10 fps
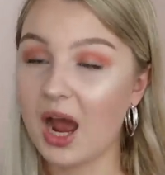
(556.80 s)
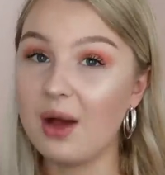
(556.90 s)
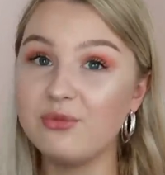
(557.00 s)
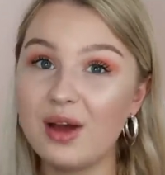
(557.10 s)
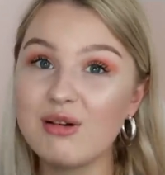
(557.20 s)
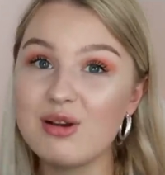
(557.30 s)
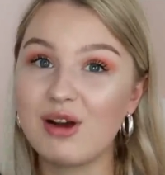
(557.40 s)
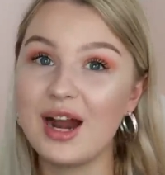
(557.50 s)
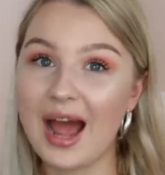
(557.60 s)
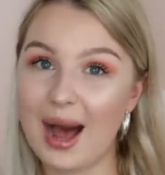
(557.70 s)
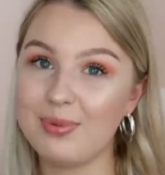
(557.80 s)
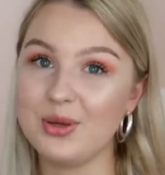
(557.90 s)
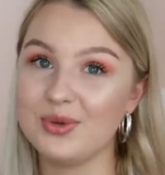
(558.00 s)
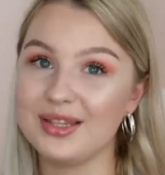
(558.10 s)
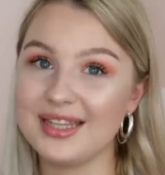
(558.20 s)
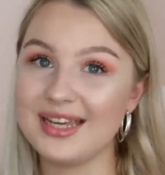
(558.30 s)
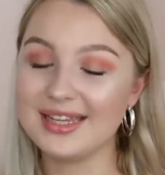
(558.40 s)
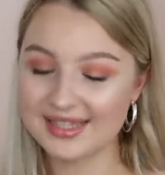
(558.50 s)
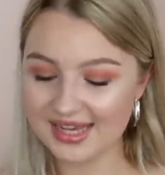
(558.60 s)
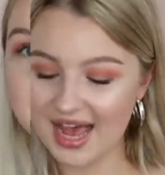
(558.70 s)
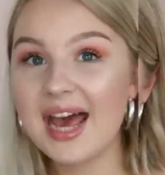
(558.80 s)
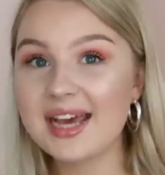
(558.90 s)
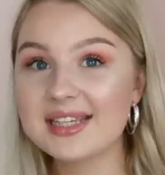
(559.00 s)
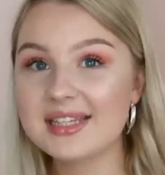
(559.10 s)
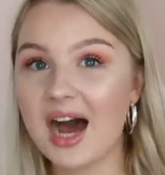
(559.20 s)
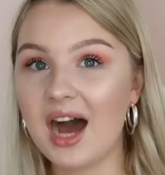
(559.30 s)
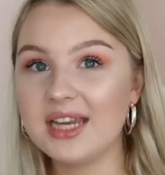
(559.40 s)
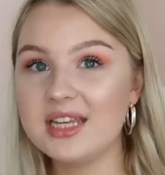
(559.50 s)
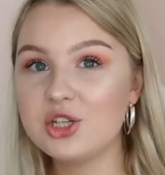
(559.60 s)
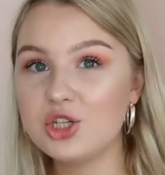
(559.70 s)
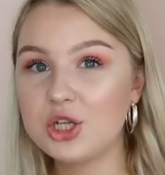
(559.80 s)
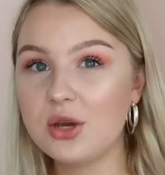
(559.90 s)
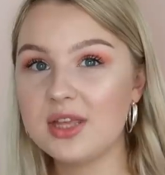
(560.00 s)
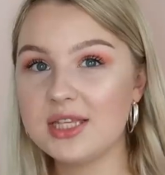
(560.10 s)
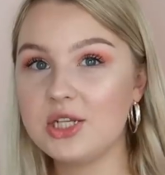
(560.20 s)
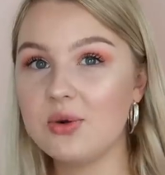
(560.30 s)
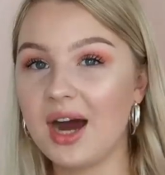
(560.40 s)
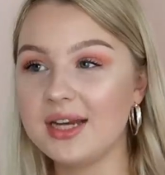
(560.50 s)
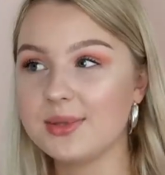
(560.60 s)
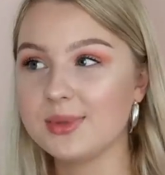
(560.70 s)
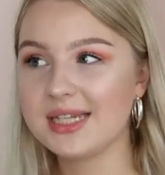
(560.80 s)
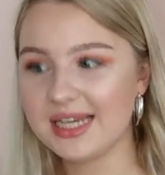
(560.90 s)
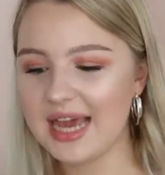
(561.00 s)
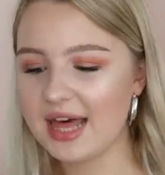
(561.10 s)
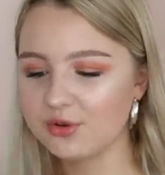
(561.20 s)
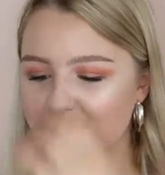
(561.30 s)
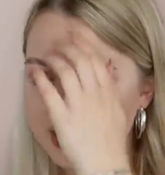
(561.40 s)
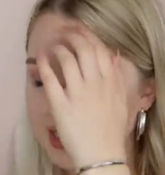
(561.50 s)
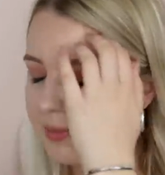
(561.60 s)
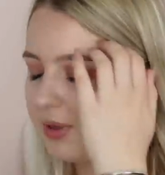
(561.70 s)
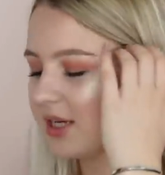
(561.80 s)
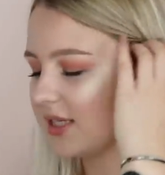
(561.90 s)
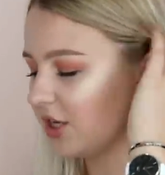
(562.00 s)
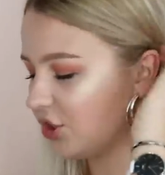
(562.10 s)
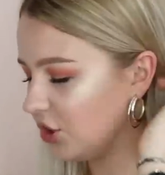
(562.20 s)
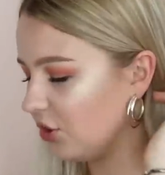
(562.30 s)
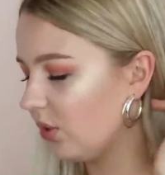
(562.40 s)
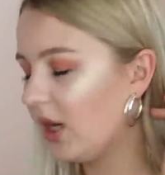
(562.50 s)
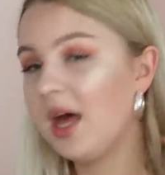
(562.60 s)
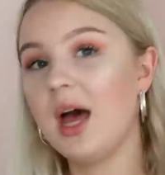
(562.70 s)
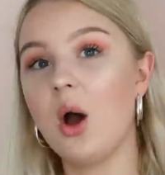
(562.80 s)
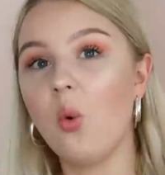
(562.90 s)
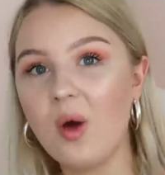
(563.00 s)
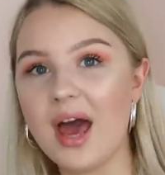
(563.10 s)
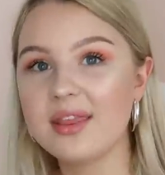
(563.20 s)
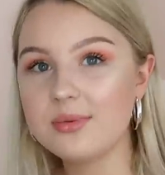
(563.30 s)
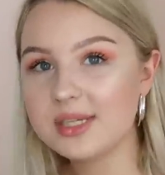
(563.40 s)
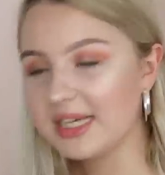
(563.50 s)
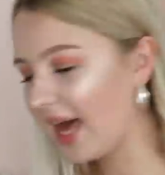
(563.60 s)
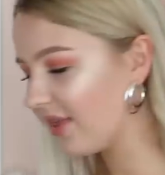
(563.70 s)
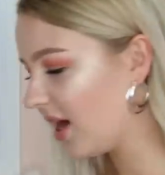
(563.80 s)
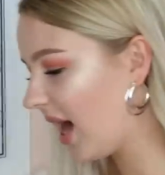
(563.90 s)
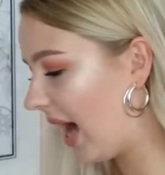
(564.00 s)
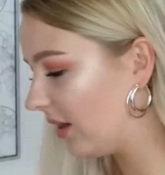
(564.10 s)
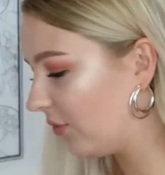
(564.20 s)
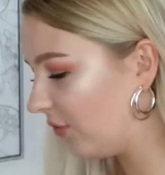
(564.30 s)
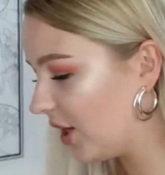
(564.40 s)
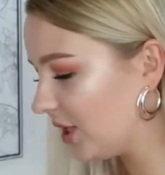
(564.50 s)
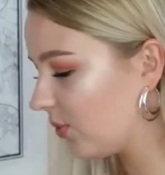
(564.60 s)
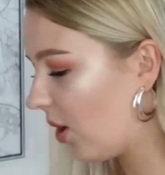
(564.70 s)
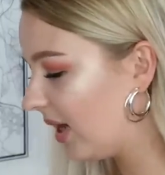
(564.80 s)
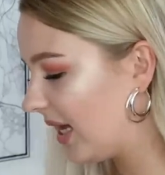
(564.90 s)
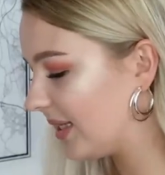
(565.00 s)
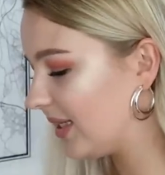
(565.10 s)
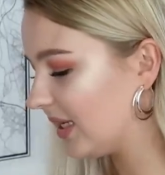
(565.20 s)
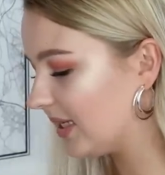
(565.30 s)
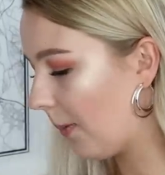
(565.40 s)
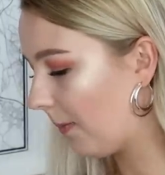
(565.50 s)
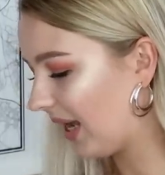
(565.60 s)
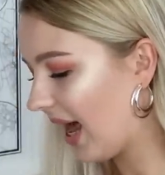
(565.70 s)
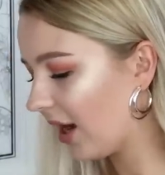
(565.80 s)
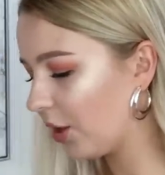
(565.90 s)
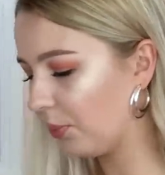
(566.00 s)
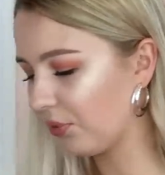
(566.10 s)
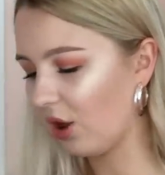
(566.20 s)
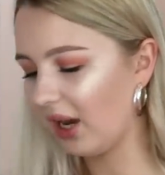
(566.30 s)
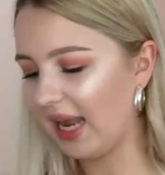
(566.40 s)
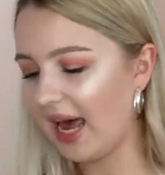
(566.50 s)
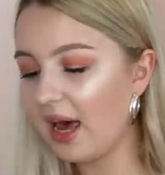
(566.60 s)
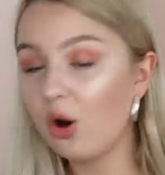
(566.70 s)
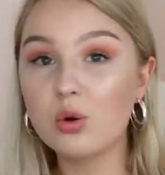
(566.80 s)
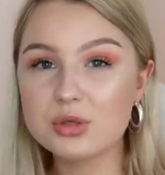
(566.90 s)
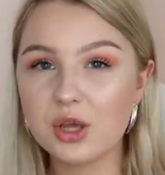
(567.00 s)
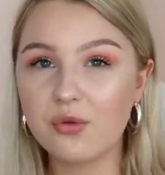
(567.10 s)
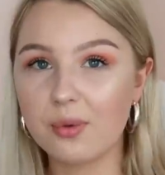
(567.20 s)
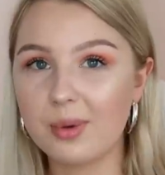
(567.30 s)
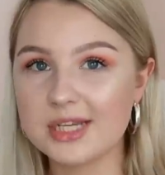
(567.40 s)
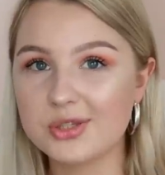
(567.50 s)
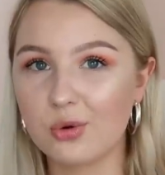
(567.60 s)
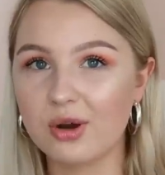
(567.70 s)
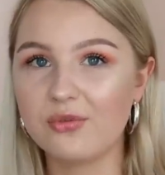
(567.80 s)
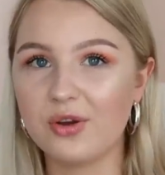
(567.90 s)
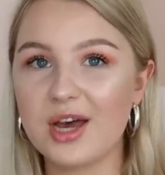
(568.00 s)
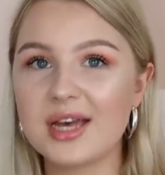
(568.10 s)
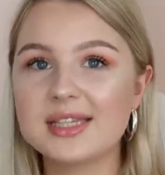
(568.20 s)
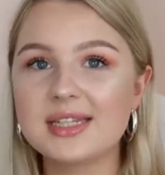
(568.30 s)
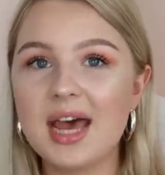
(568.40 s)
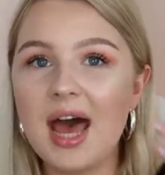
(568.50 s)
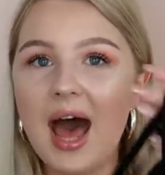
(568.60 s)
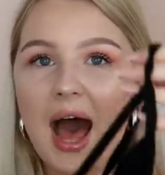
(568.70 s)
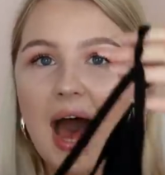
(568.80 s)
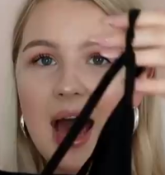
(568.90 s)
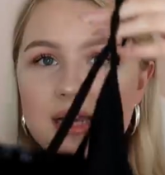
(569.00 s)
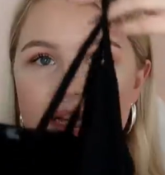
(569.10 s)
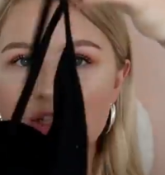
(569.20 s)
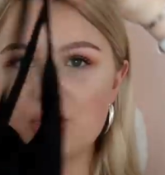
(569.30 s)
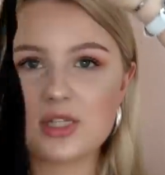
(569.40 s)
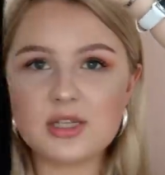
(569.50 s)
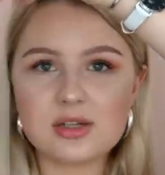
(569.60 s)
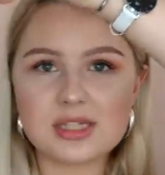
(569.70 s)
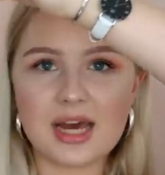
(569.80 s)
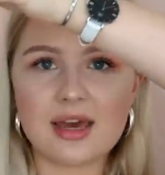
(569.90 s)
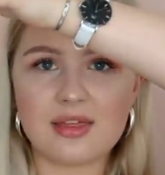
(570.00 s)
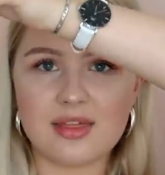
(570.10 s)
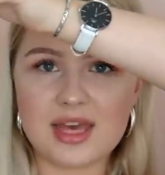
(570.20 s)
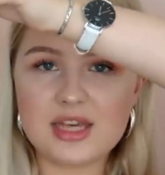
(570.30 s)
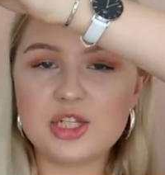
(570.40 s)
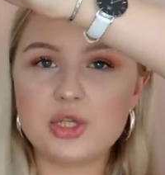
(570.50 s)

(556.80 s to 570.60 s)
I'm very, very happy with these. Next, I need to show these two items together really, because I do wear them together. And the first one is this black bralette, also from I Saw It First. And it just looks like this.